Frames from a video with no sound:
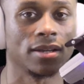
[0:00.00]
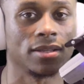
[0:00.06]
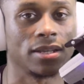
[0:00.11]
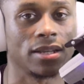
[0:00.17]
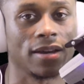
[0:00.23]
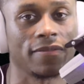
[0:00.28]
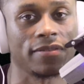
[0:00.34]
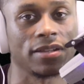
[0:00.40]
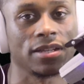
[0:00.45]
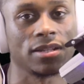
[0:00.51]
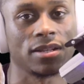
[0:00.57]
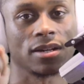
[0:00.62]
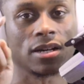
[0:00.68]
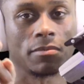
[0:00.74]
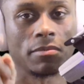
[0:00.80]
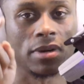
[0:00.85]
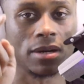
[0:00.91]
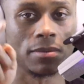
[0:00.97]
Definitely look
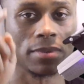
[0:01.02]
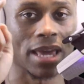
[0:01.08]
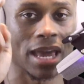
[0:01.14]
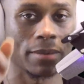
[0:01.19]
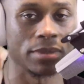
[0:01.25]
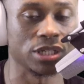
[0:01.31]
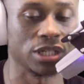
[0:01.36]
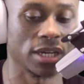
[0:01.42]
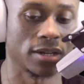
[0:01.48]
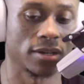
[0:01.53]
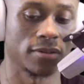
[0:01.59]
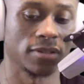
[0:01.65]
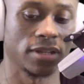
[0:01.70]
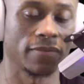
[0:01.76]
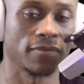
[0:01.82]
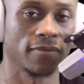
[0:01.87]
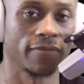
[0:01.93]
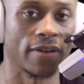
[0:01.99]
him up. Gaming channel.
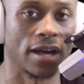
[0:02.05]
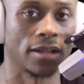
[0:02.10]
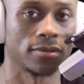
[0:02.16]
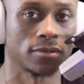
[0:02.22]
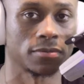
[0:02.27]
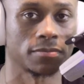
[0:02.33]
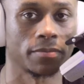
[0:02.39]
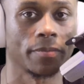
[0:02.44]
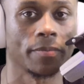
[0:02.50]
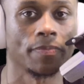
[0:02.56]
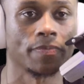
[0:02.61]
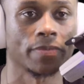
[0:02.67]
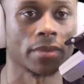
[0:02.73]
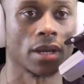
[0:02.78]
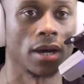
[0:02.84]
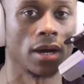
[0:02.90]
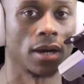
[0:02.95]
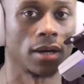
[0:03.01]
Definitely follow
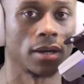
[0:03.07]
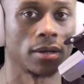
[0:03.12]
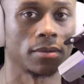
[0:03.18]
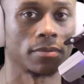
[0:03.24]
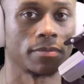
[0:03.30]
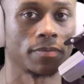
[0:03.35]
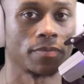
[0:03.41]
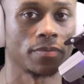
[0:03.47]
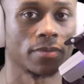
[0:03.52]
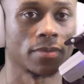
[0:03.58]
him.